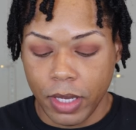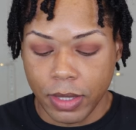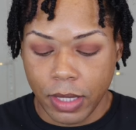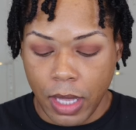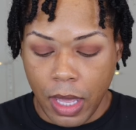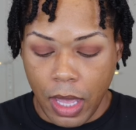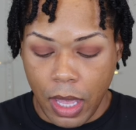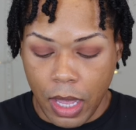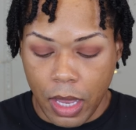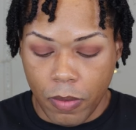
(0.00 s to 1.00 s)
this
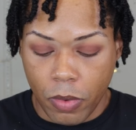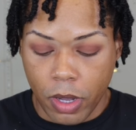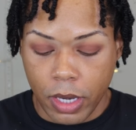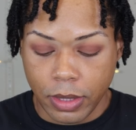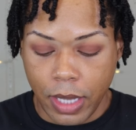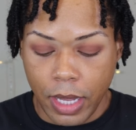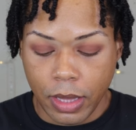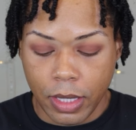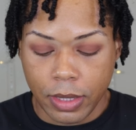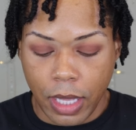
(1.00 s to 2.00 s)
and we're gonna
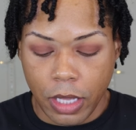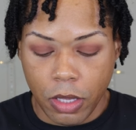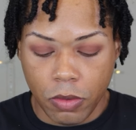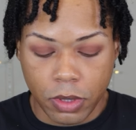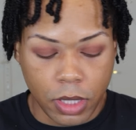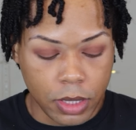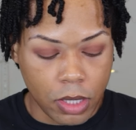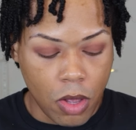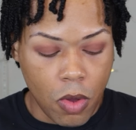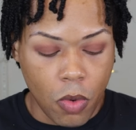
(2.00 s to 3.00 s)
take this and use
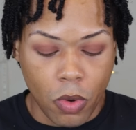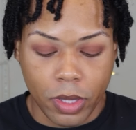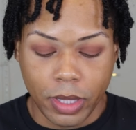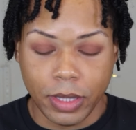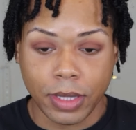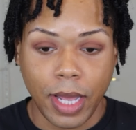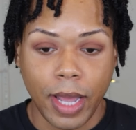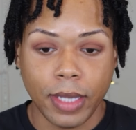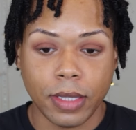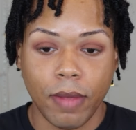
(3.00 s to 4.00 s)
this on the
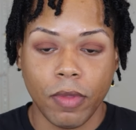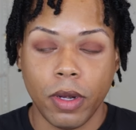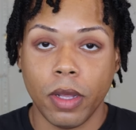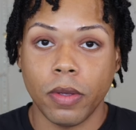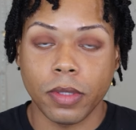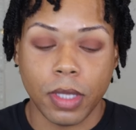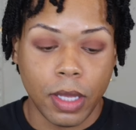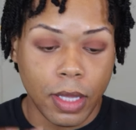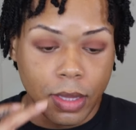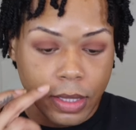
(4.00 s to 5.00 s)
sides of the nose.
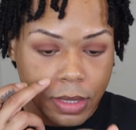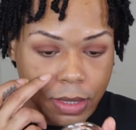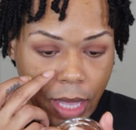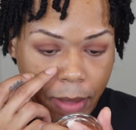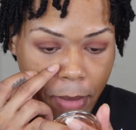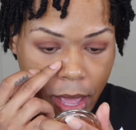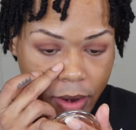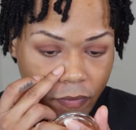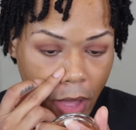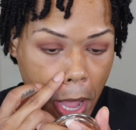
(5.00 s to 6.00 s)
This is a
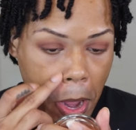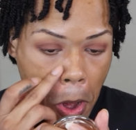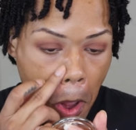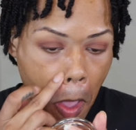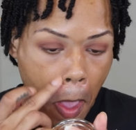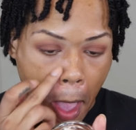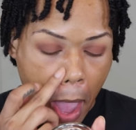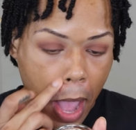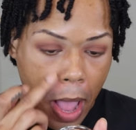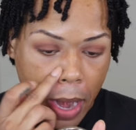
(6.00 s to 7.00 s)
mattifier
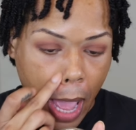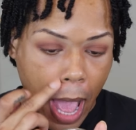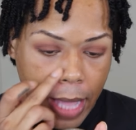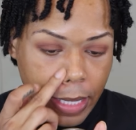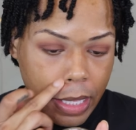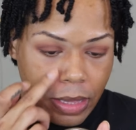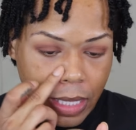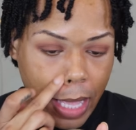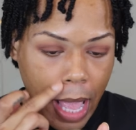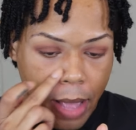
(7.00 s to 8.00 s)
and I get
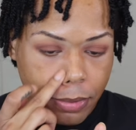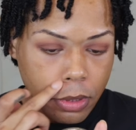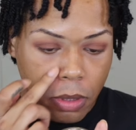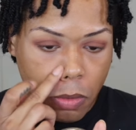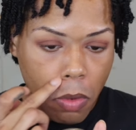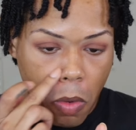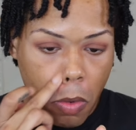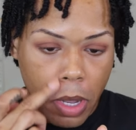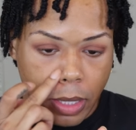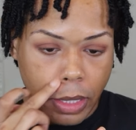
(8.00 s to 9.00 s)
the absolute
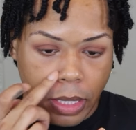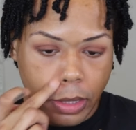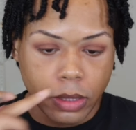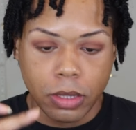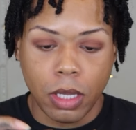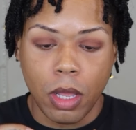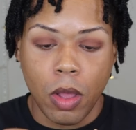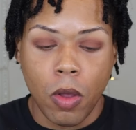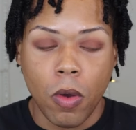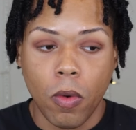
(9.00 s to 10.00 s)
oiliest
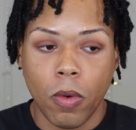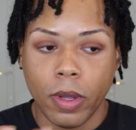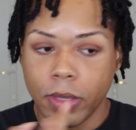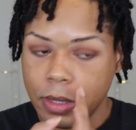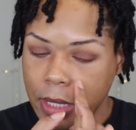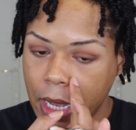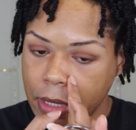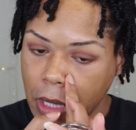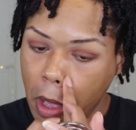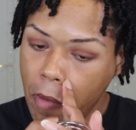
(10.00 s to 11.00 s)
on the
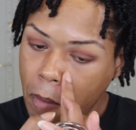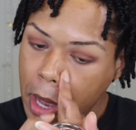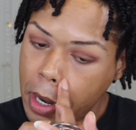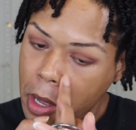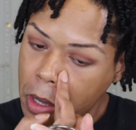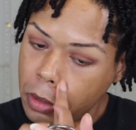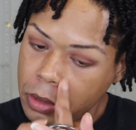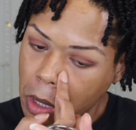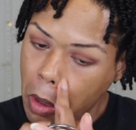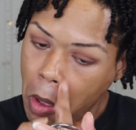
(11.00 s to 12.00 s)
sides of my
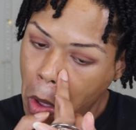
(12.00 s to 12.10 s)
nose.